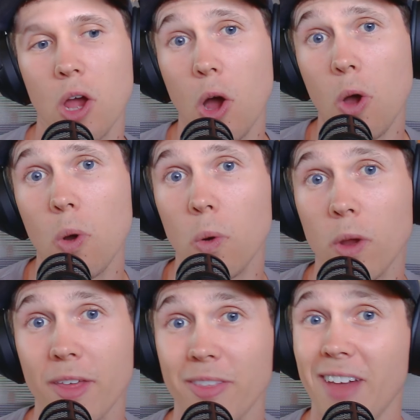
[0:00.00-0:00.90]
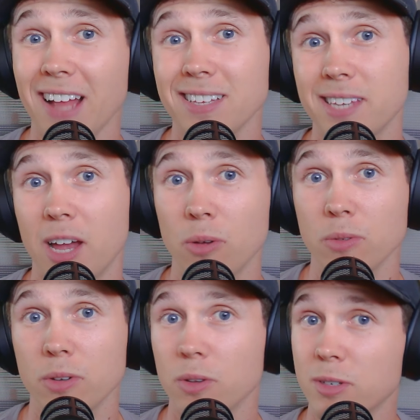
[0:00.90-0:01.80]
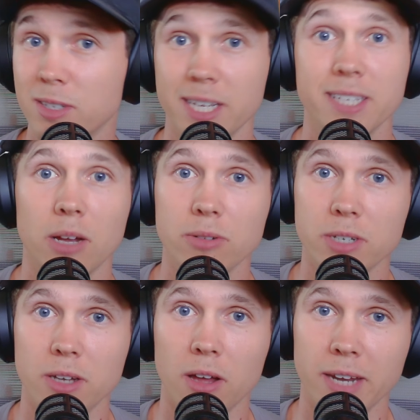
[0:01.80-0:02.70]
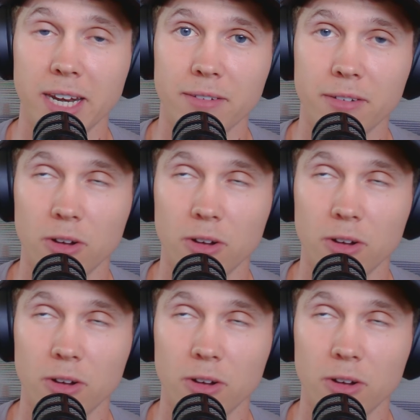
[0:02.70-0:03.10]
Oh, that sound sticks out to non-native